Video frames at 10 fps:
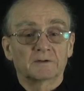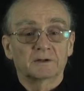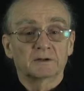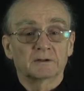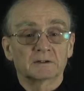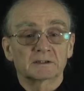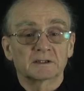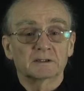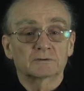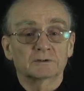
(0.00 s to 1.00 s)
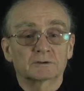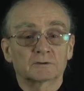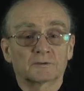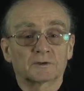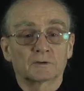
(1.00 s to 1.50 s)
the centroid
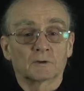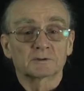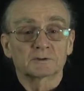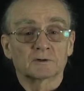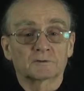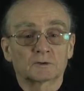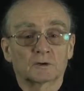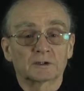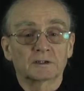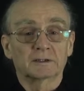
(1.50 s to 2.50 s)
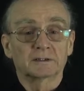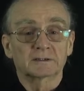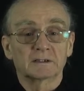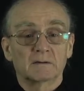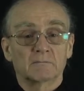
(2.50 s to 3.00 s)
of the observed
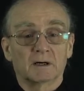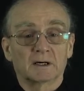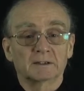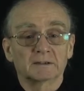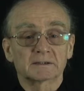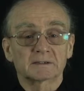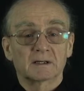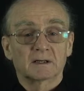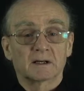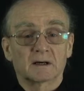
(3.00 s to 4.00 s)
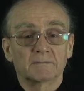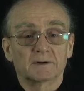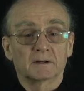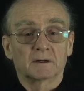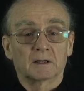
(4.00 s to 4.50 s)
coordinates minus
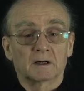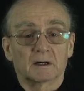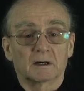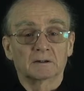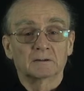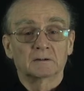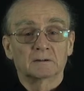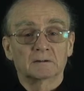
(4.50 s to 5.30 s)
lambda r